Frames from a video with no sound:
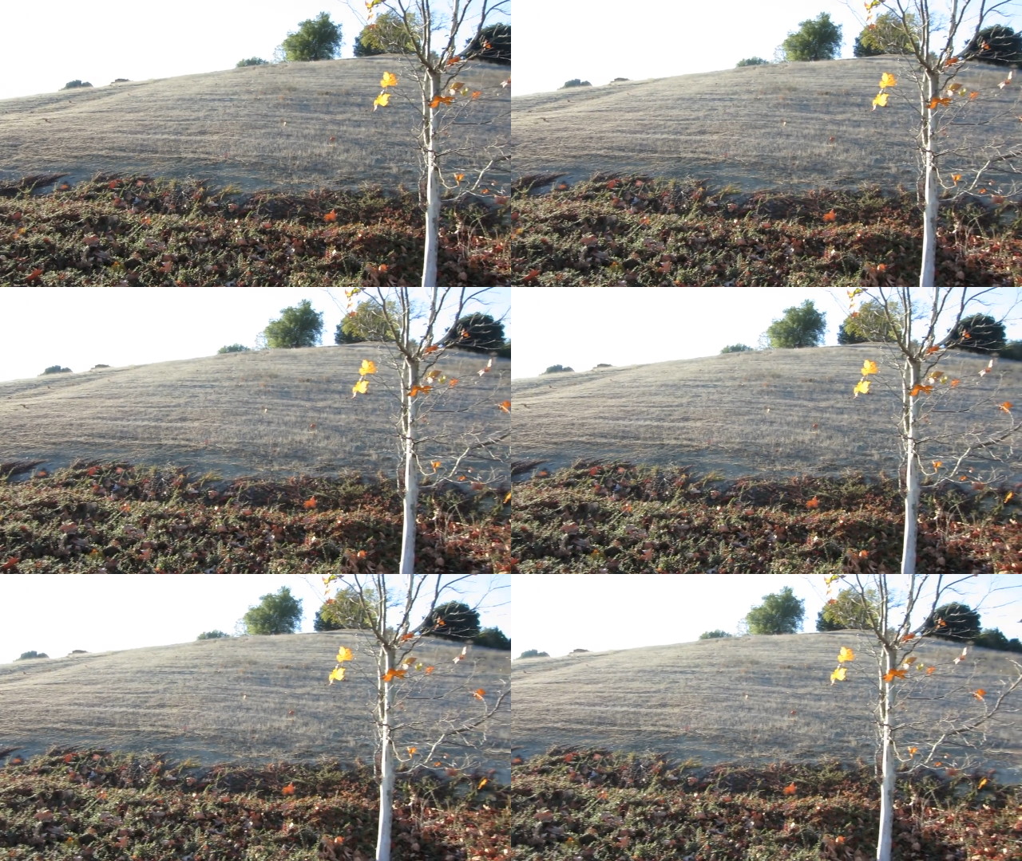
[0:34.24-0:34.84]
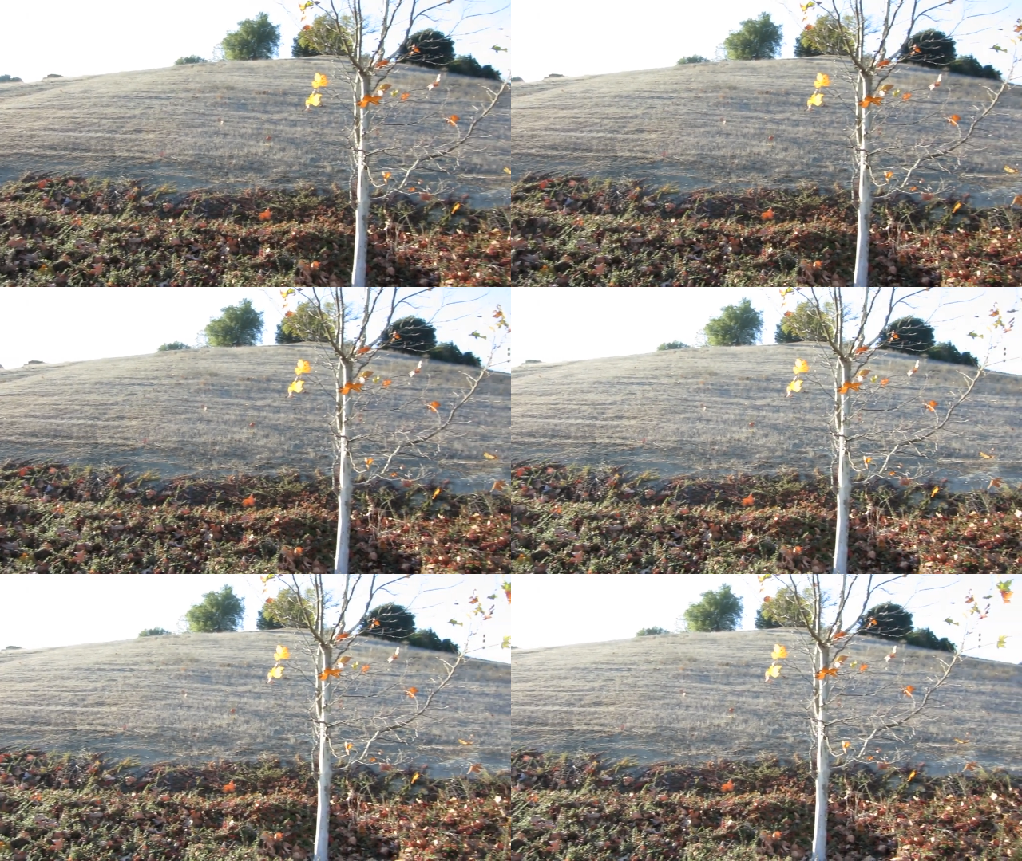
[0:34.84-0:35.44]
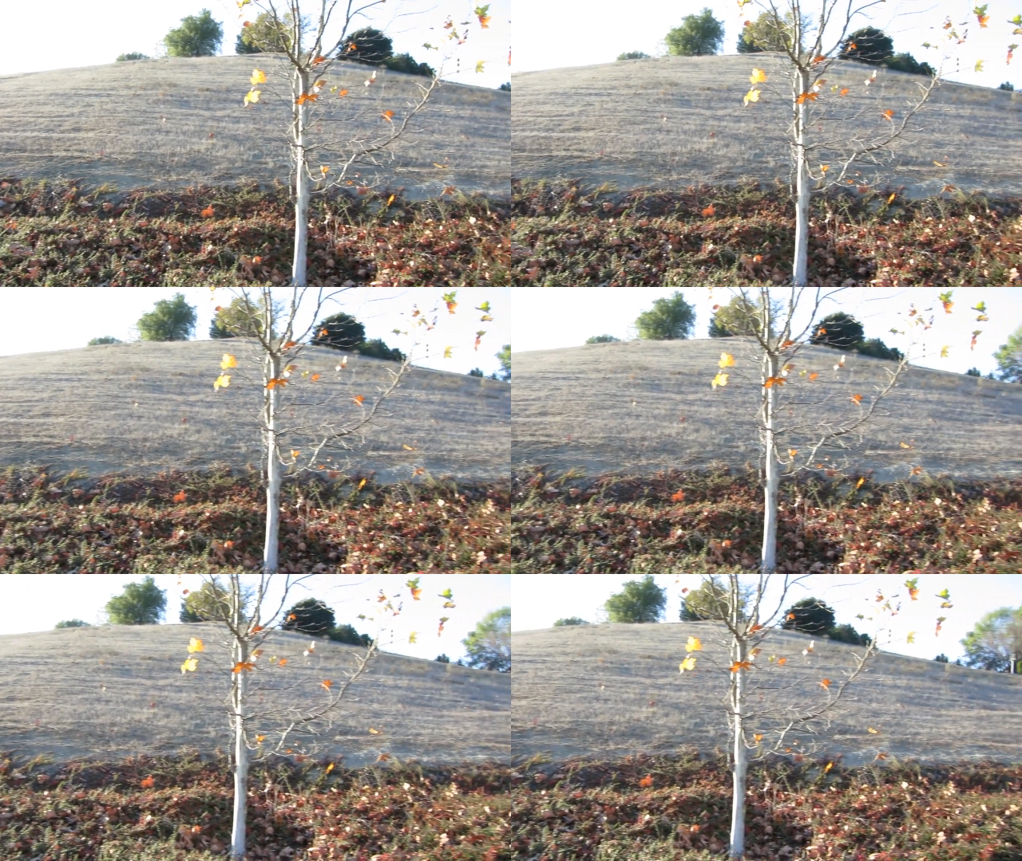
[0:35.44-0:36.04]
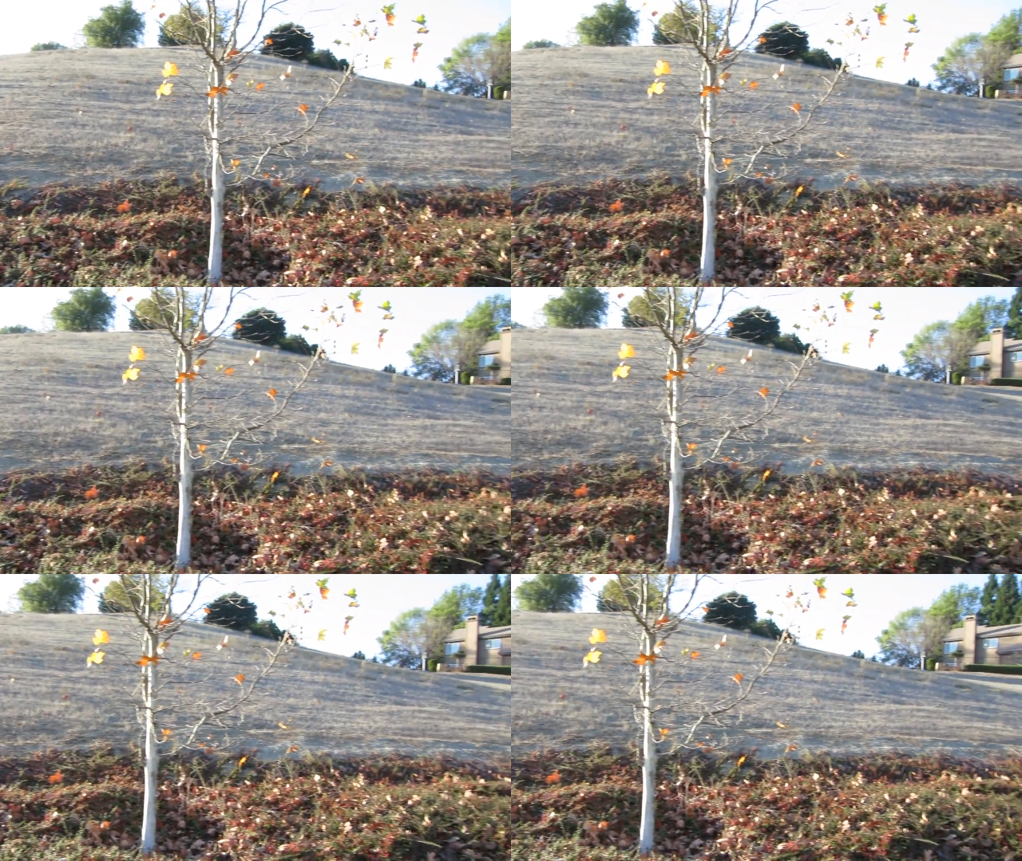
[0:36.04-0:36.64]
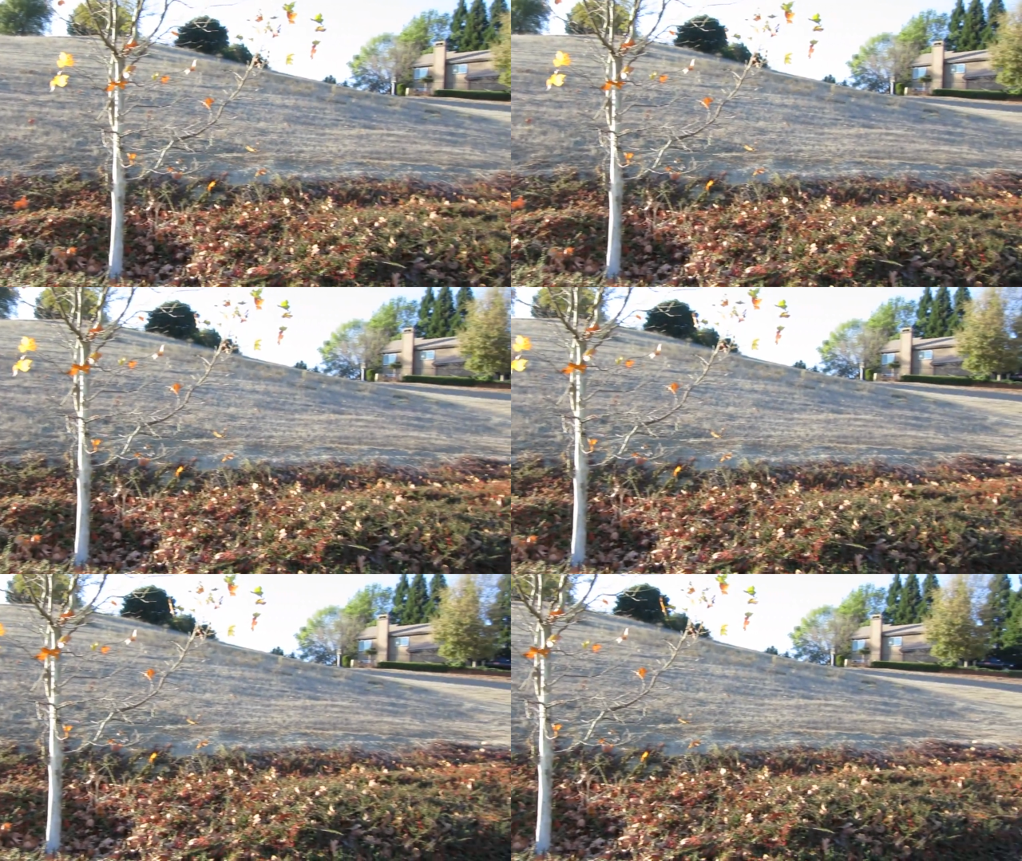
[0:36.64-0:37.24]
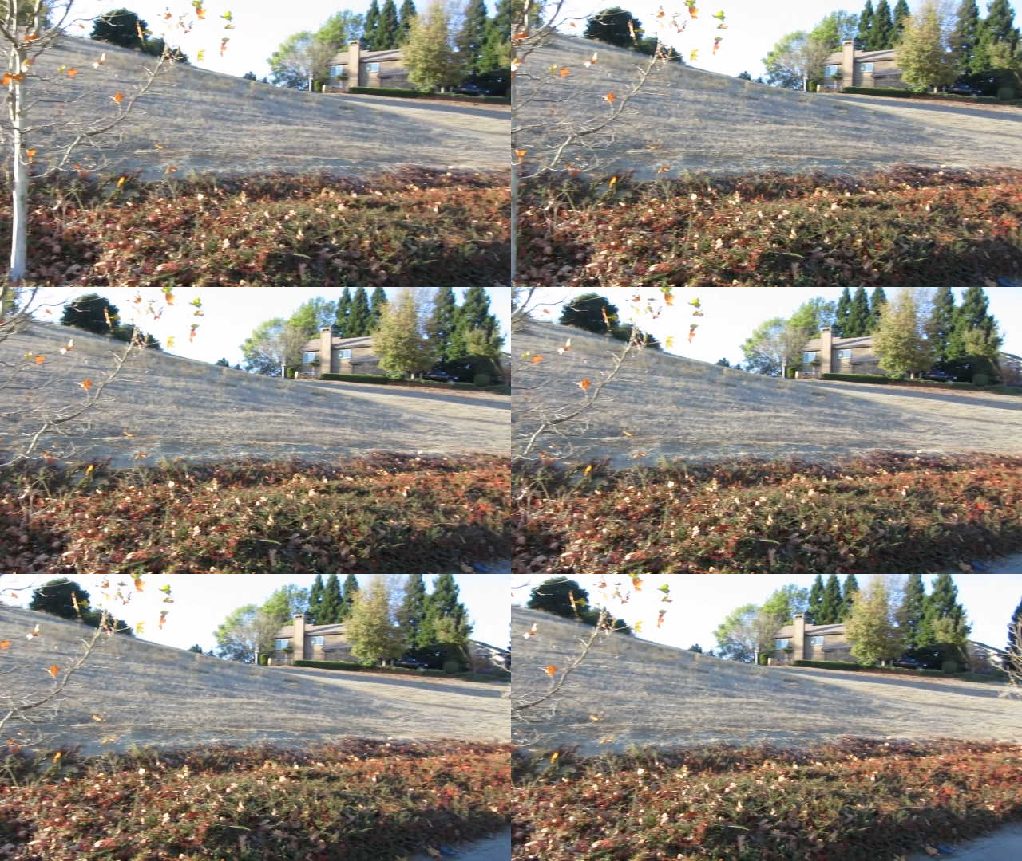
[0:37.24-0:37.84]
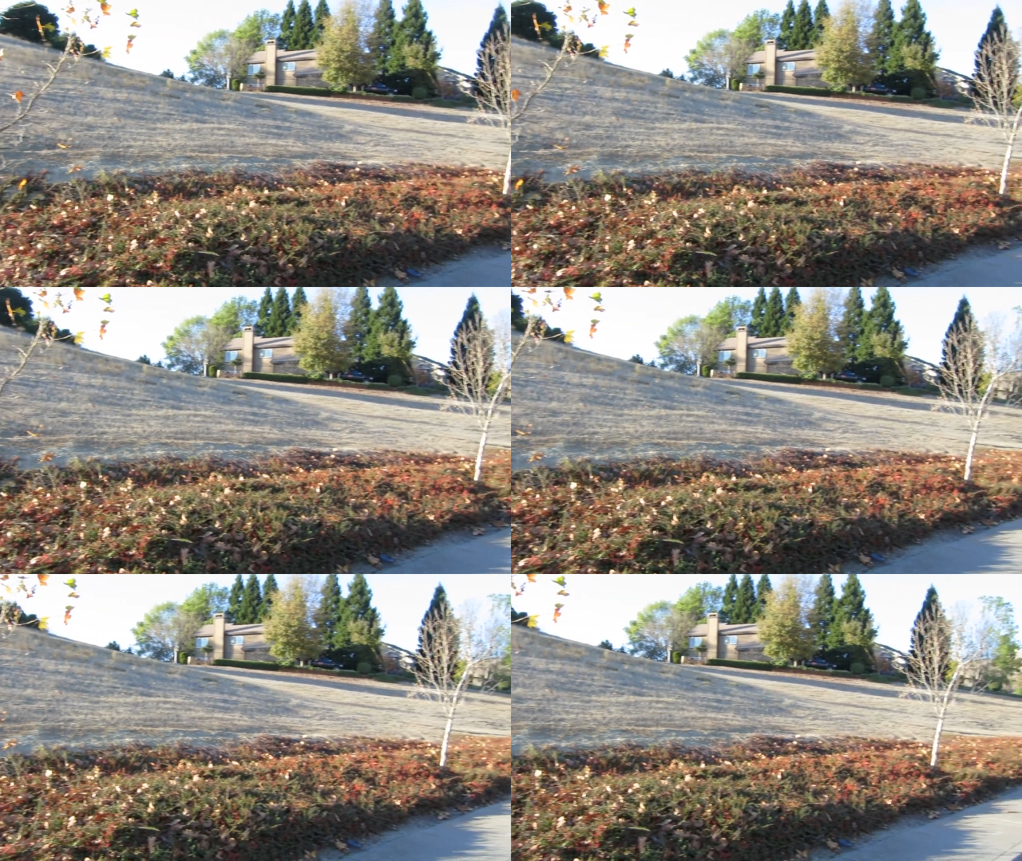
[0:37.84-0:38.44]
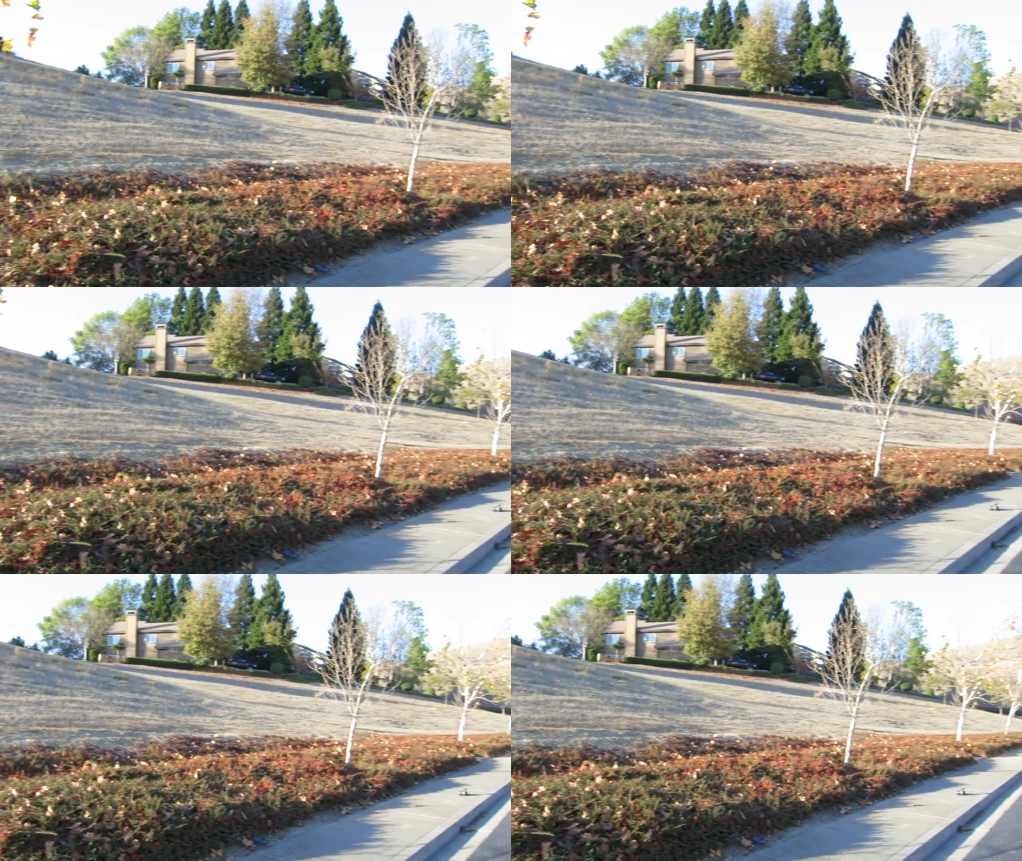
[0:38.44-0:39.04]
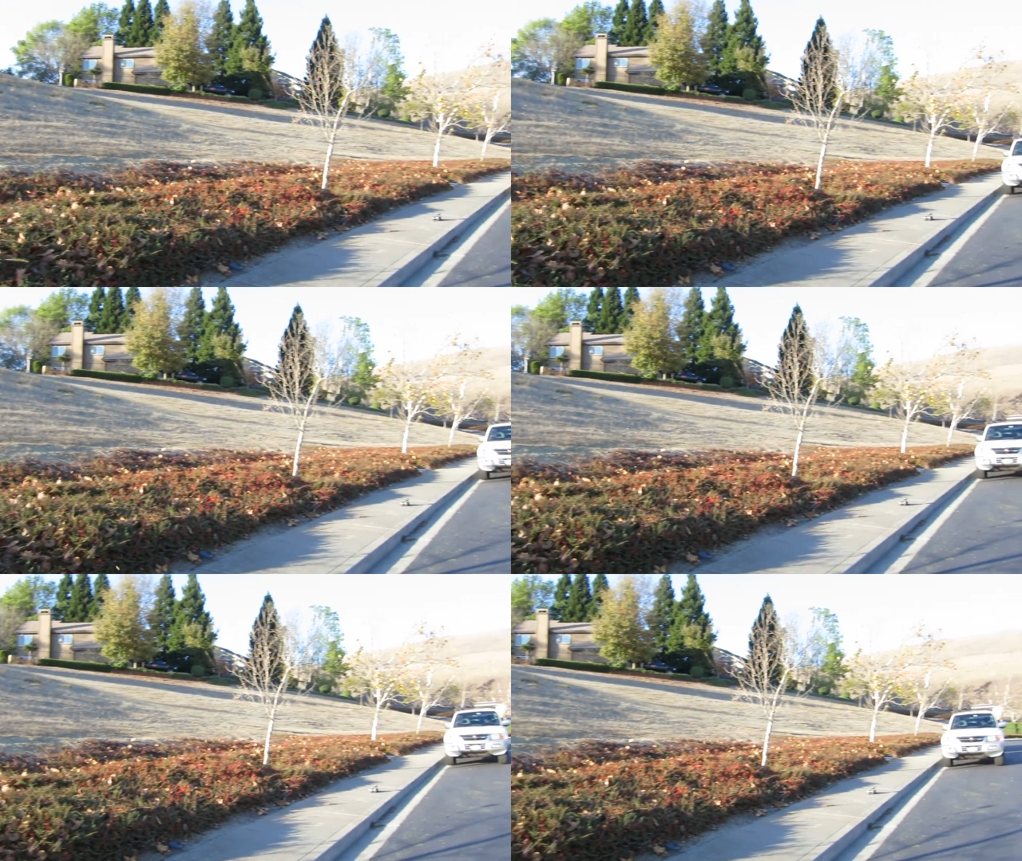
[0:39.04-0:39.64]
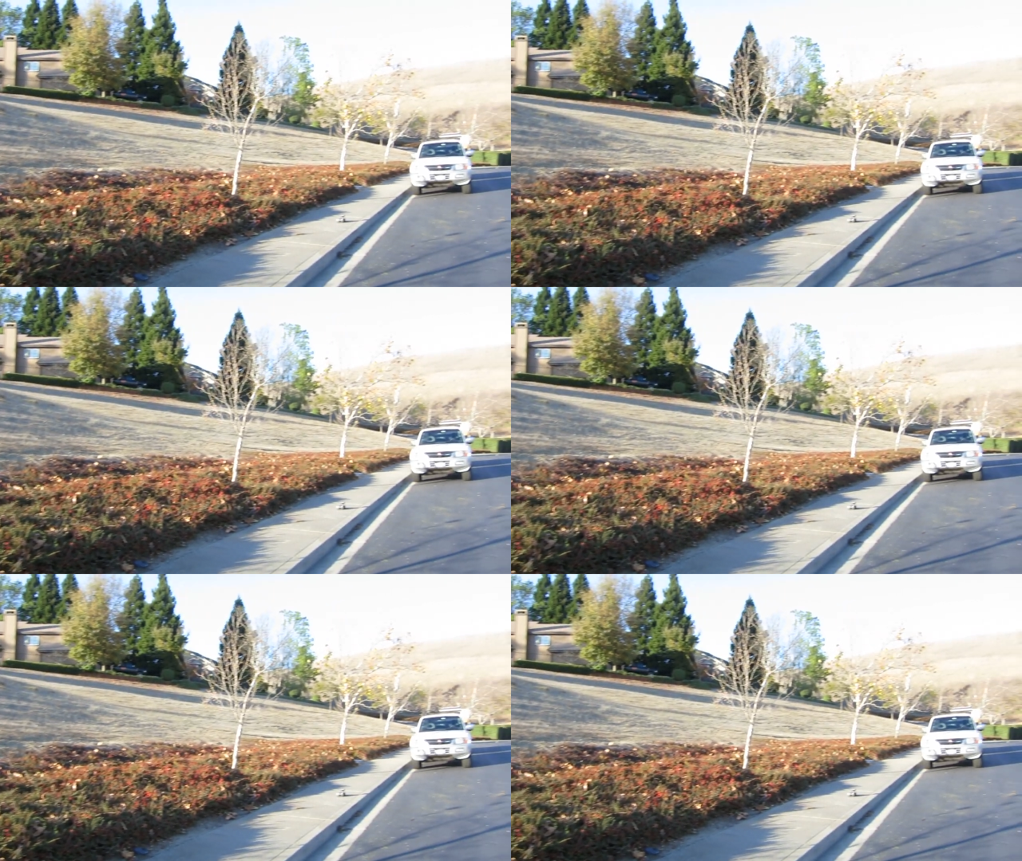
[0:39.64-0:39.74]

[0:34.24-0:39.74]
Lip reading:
[unreadable: no face in view]